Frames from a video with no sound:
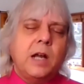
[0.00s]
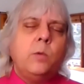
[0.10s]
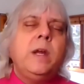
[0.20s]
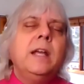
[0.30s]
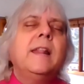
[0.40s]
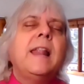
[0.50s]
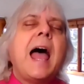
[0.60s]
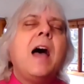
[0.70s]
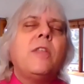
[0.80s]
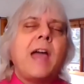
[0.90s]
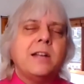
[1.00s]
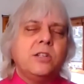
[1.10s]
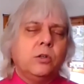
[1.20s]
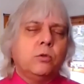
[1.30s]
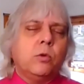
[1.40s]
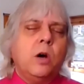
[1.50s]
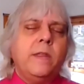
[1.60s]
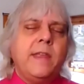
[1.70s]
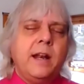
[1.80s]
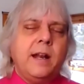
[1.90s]
and we allow that to grow
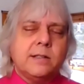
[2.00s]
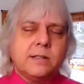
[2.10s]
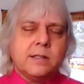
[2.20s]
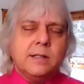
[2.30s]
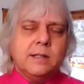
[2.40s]
within us,